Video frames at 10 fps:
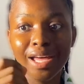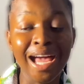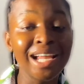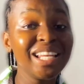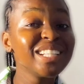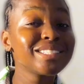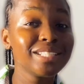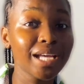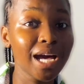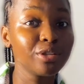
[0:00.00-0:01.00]
I learned in
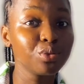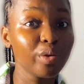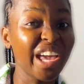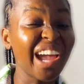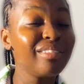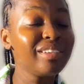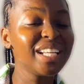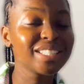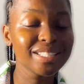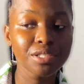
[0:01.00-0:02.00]
a hard way. I
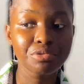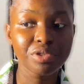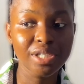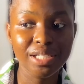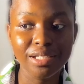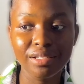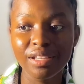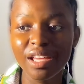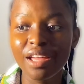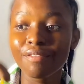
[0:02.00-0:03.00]
learned this recently.
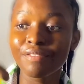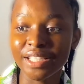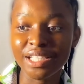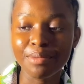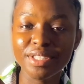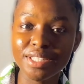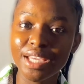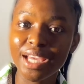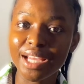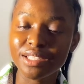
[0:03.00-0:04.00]
Vitamin
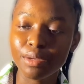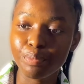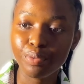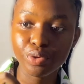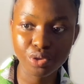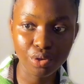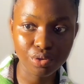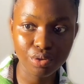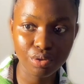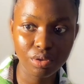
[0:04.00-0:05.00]
C as a
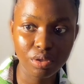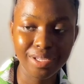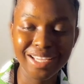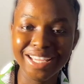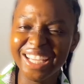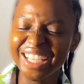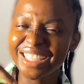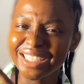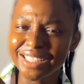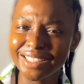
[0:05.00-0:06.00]
product
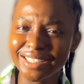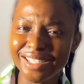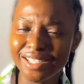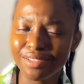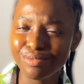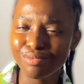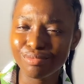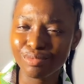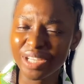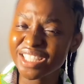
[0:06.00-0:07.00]
is,
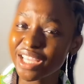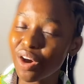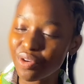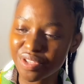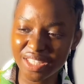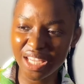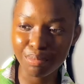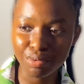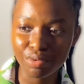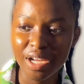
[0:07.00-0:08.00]
would I say,
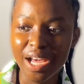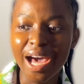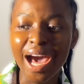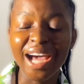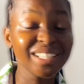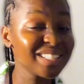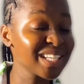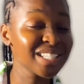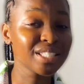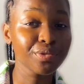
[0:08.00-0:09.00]
unstable and
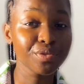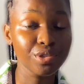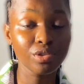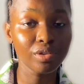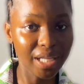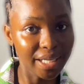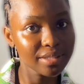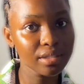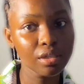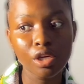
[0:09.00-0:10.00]
sensitive to
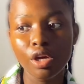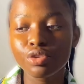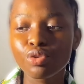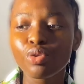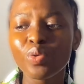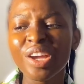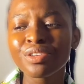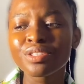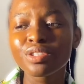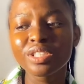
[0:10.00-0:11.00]
sunlight. So when you
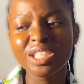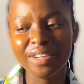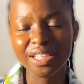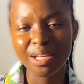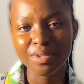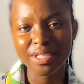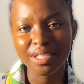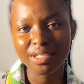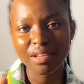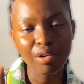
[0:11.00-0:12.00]
see all these vitamin C
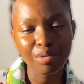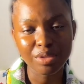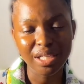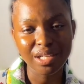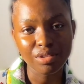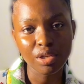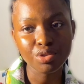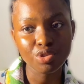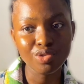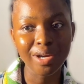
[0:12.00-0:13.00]
serums that they sell
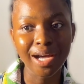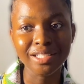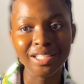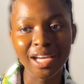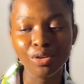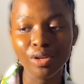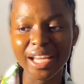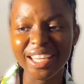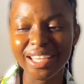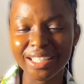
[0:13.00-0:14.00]
to you, and they are not
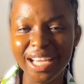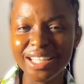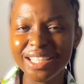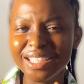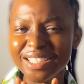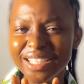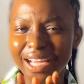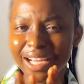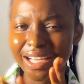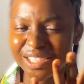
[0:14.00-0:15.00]
like in any
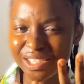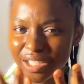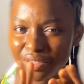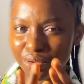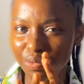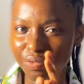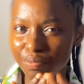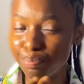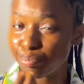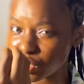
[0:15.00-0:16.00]
darker shade of
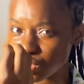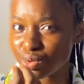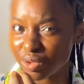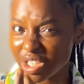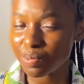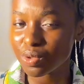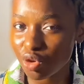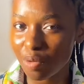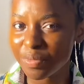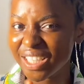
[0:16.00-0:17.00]
bottle, they're supposed to
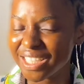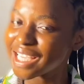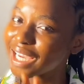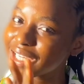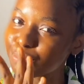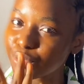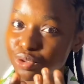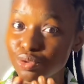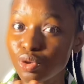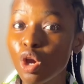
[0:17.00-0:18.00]
come in a dark
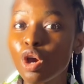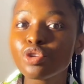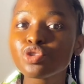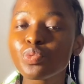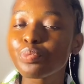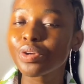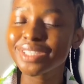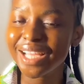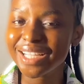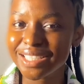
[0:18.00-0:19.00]
bottle to
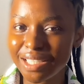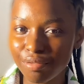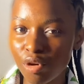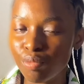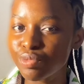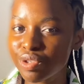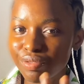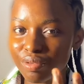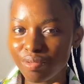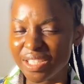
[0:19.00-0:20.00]
protect it from
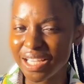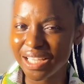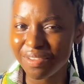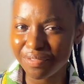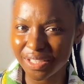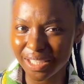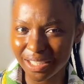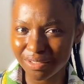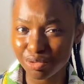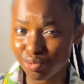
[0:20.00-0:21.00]
UV rays and
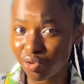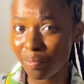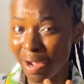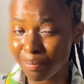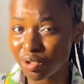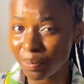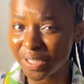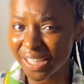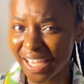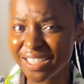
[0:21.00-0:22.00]
everything, from
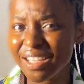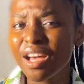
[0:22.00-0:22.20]
absorbing light.